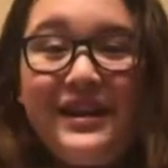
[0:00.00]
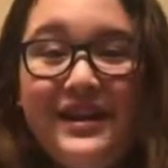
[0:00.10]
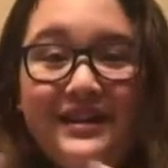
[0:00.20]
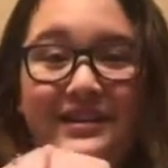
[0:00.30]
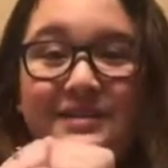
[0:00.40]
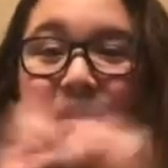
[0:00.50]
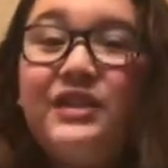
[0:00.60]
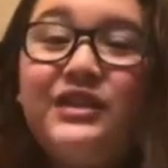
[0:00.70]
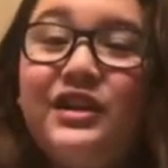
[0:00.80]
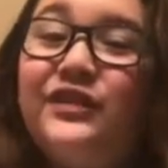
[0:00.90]
and
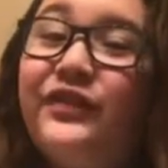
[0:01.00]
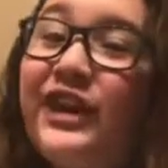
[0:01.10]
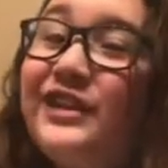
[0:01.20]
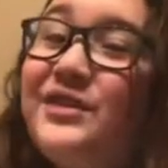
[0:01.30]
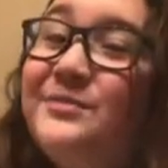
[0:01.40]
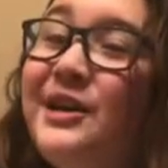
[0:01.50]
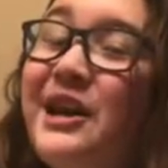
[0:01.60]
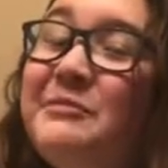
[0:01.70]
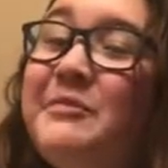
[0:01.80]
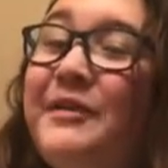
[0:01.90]
smash that notification
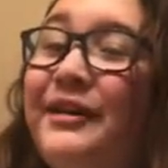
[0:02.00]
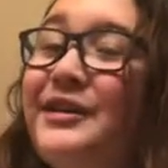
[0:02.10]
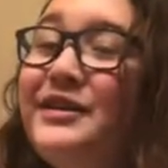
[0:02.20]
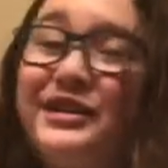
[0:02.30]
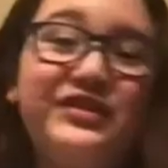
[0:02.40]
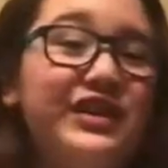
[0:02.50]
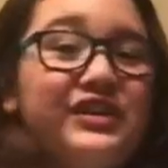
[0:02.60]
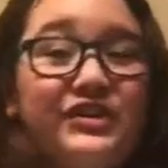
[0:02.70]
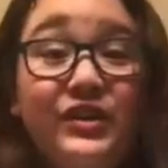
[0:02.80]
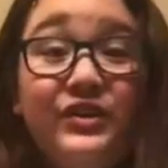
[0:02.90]
bell to be part of
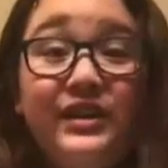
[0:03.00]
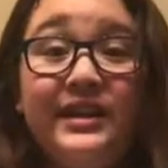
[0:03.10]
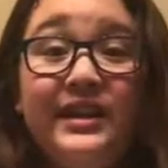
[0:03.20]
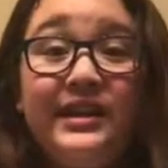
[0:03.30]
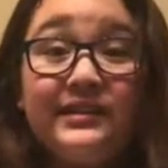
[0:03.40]
JJ's journey.